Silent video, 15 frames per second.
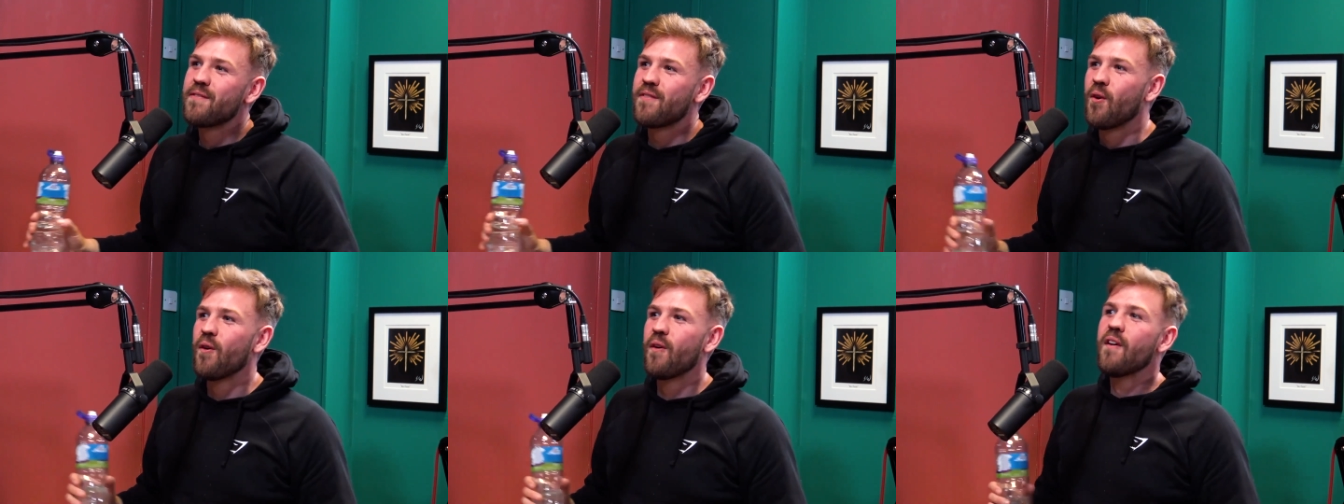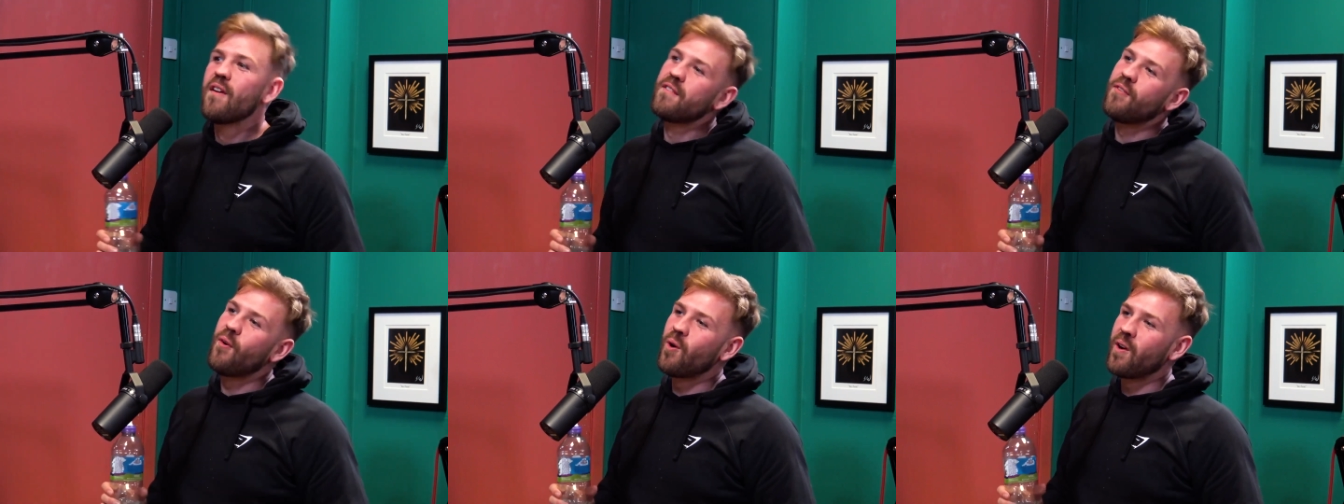Four
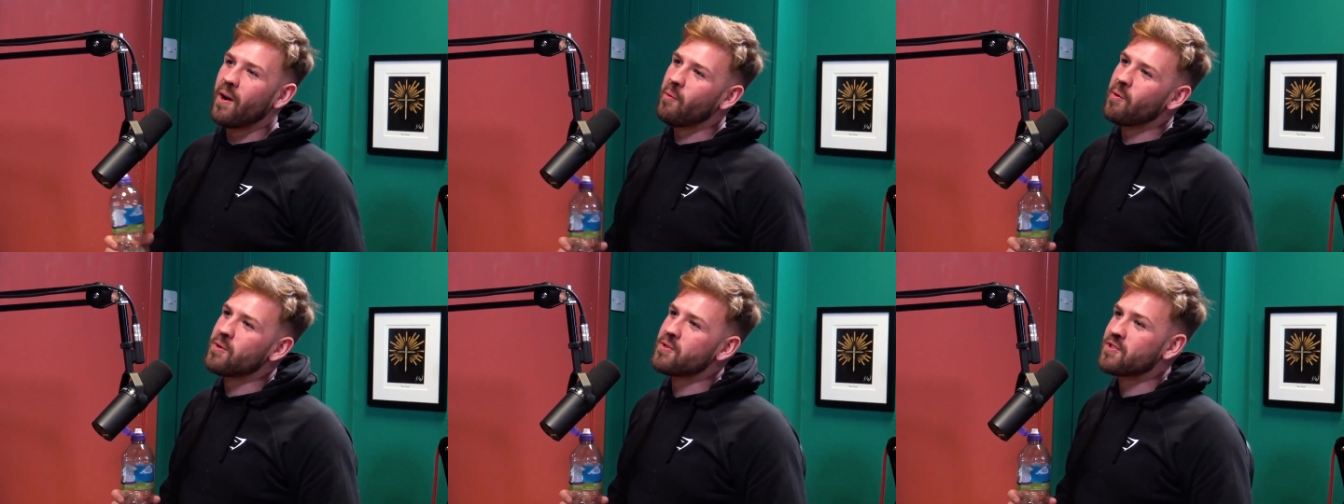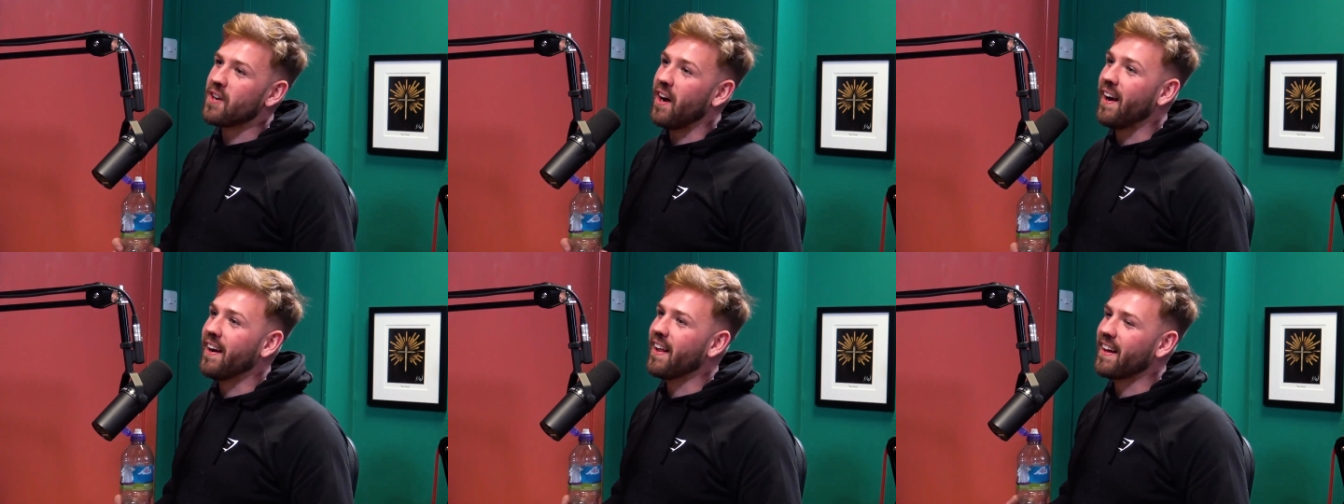four hours,
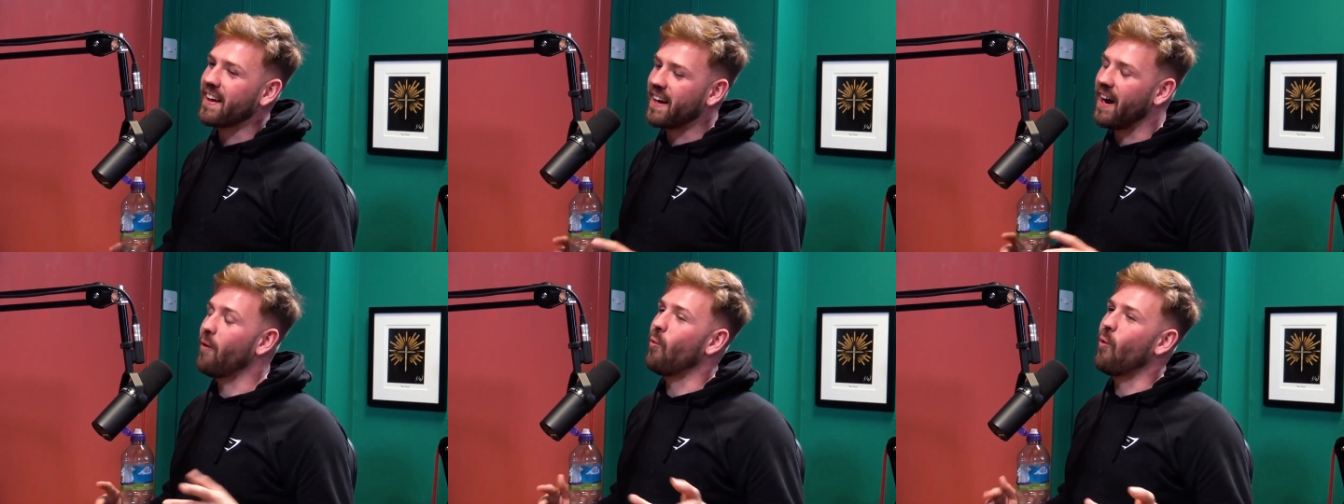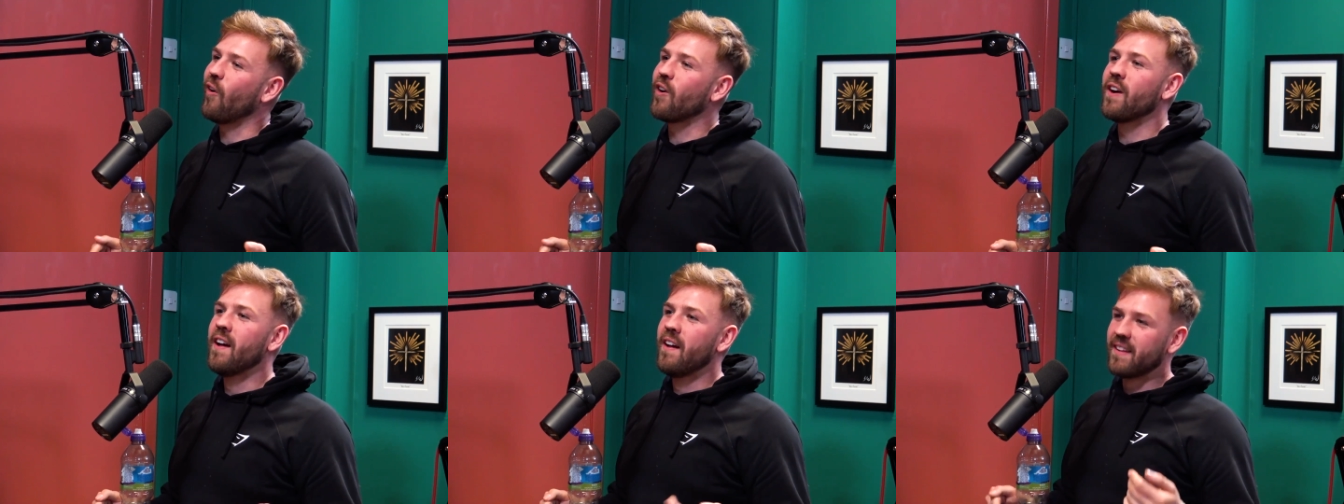and like I
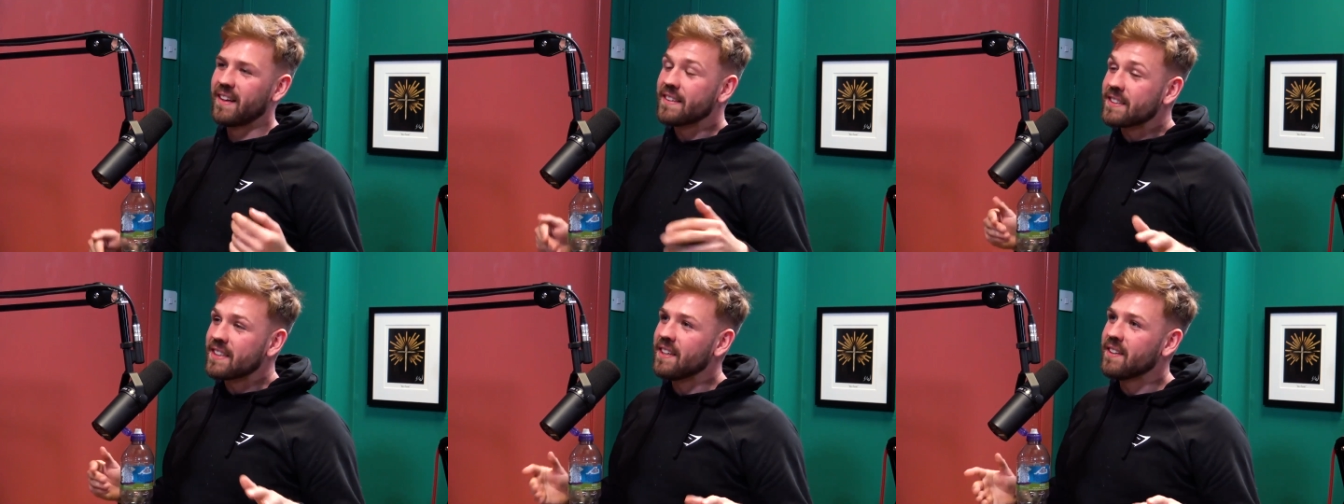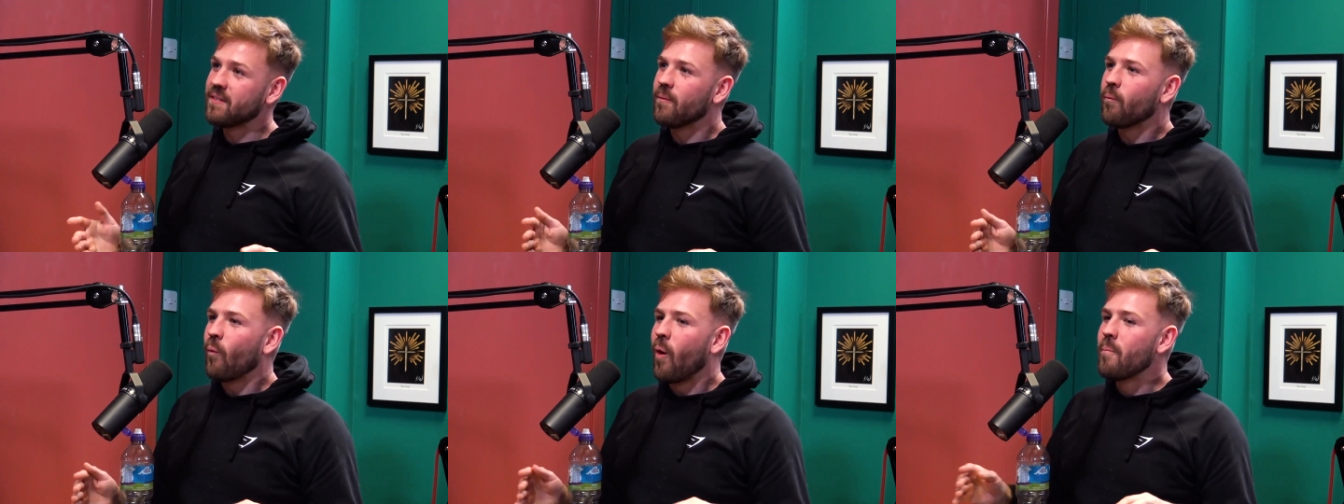wa- like see at
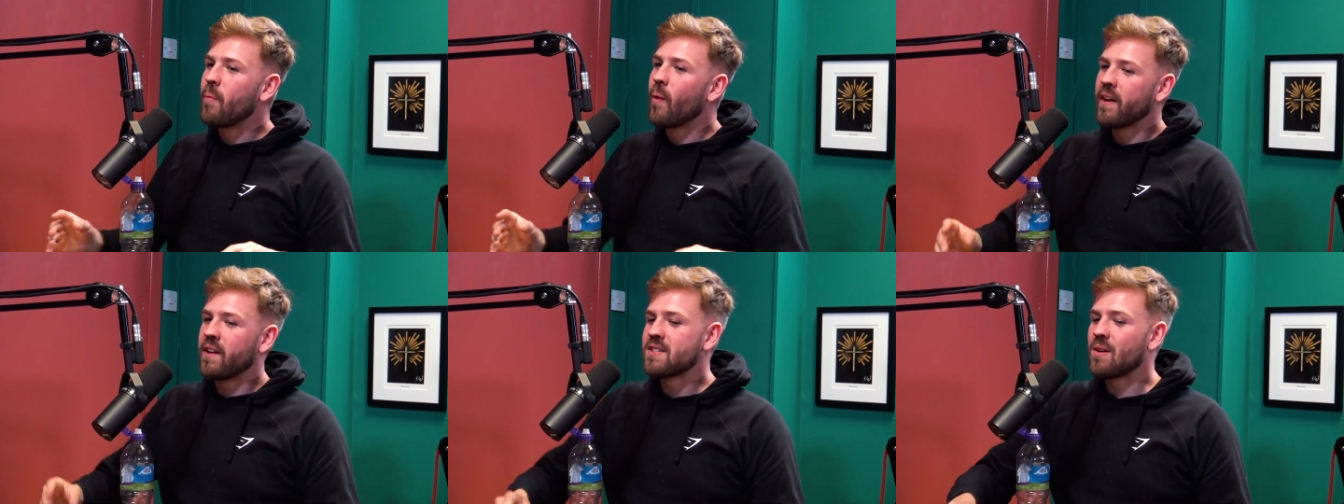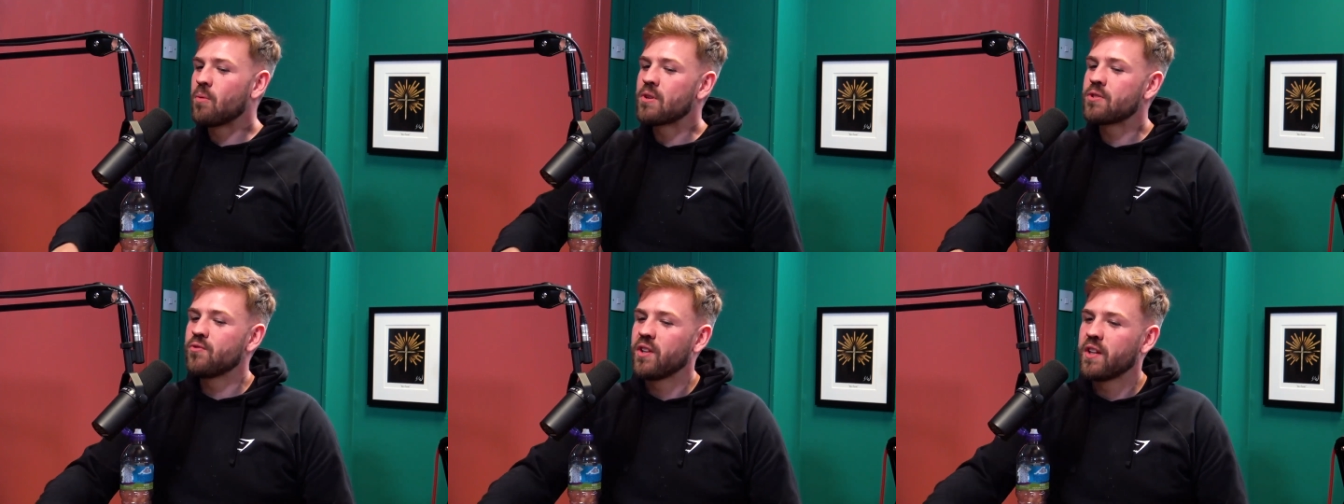one point because I
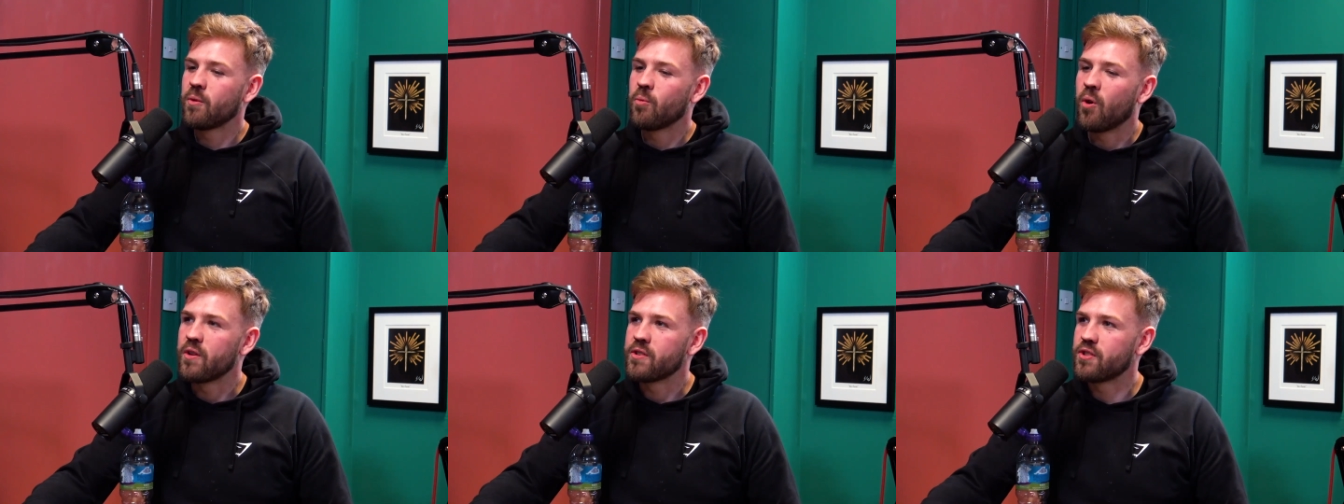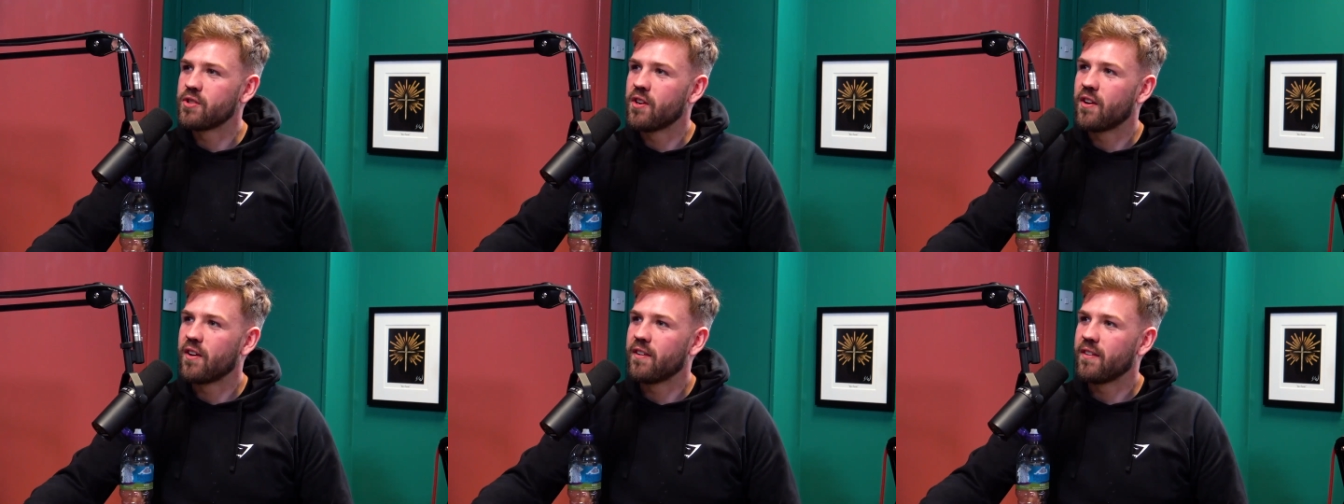wasn't really watching
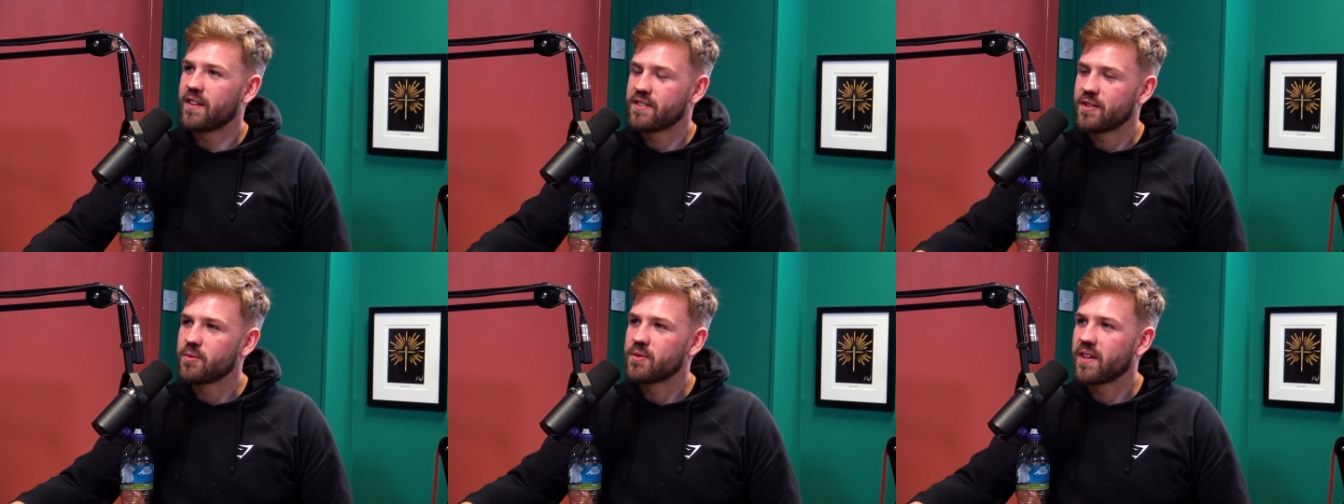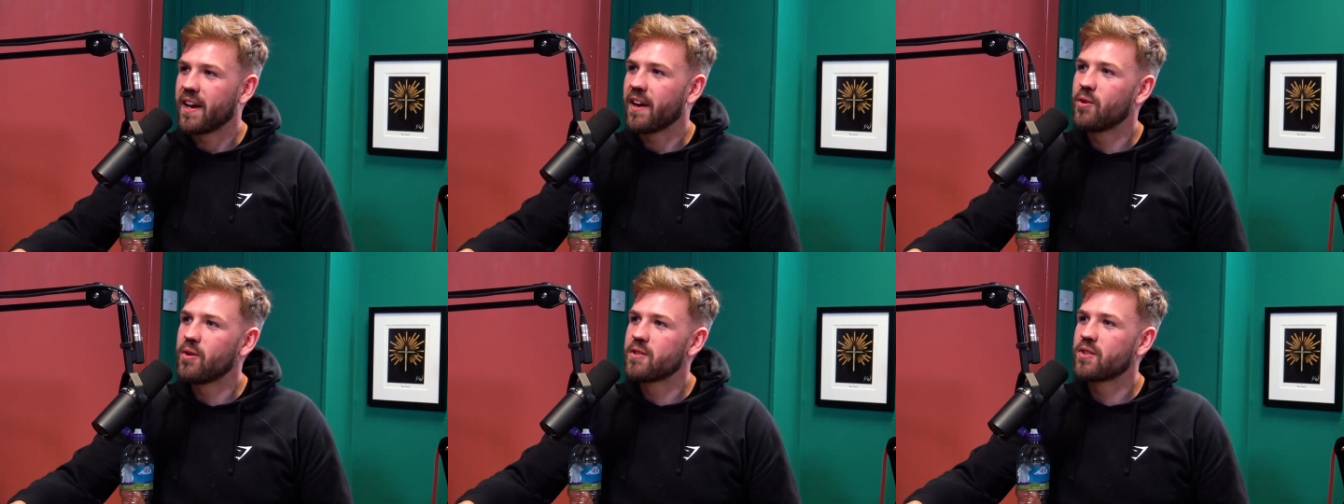her because I was a
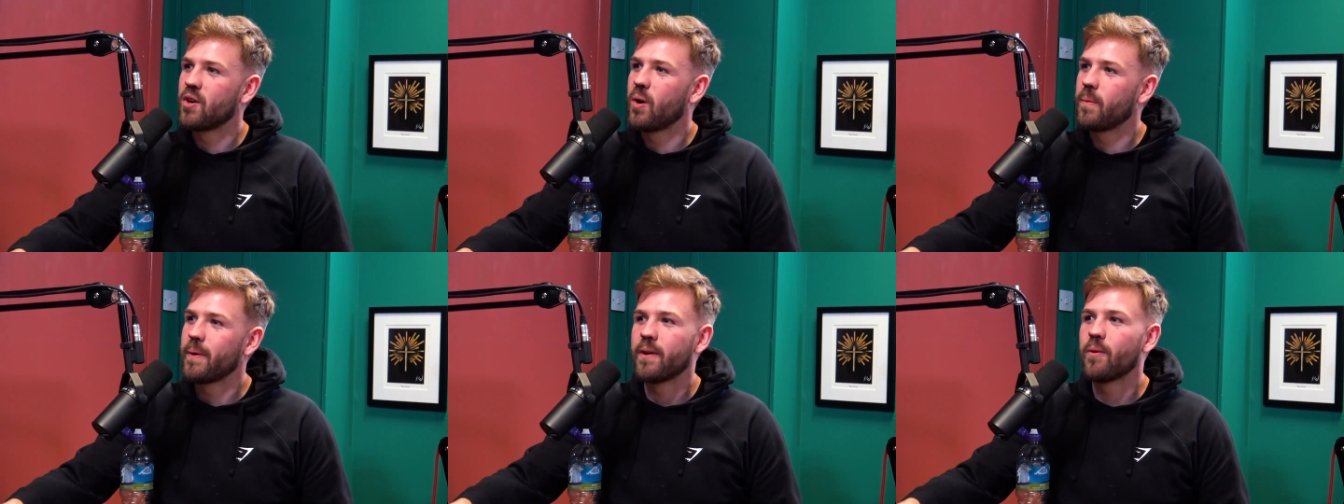girl I was copying.